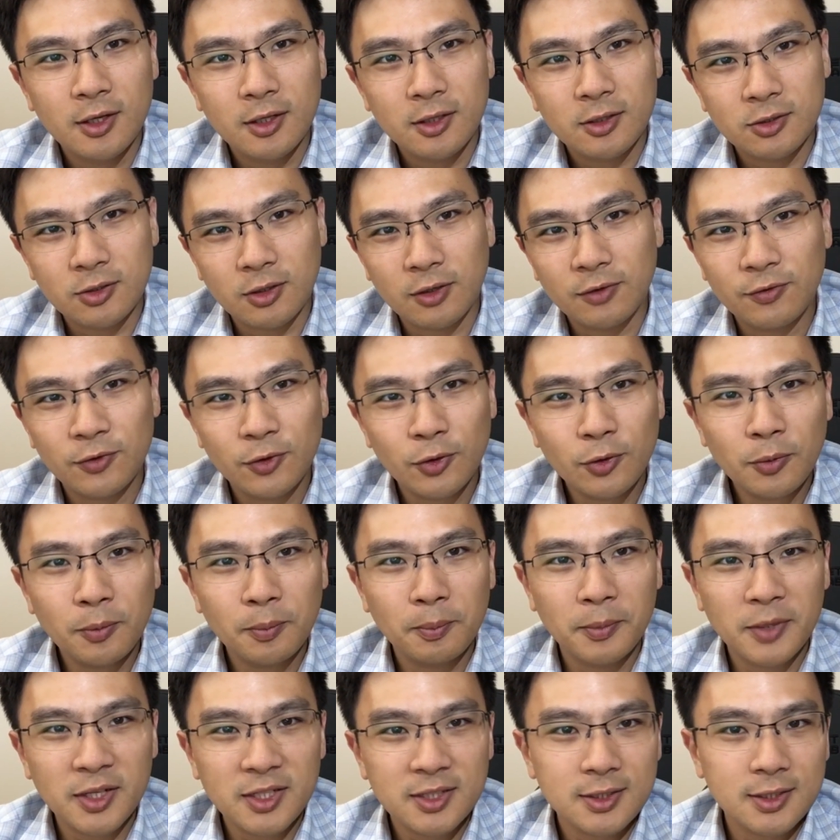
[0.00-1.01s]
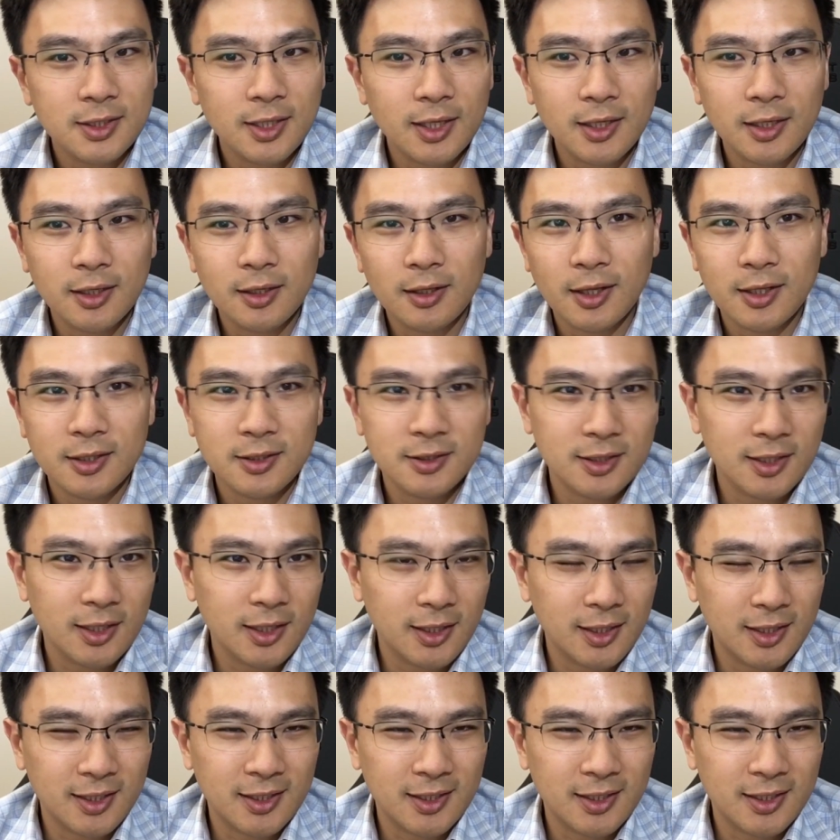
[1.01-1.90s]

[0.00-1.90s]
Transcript: So if you're missing, let's say